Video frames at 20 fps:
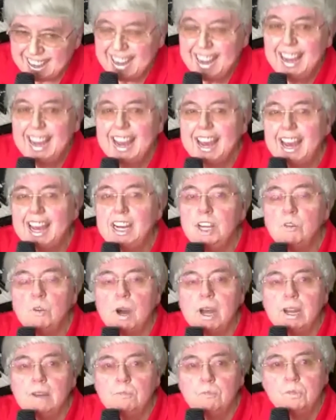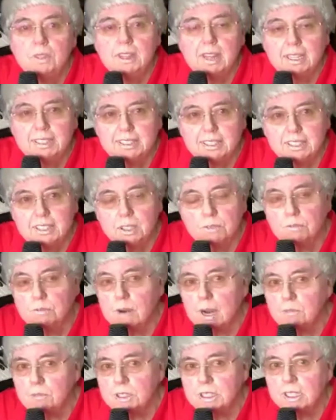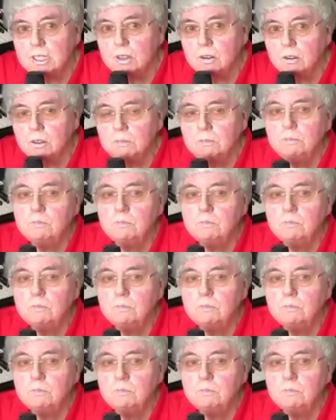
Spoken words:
Anyway, that's enough rabbiting on.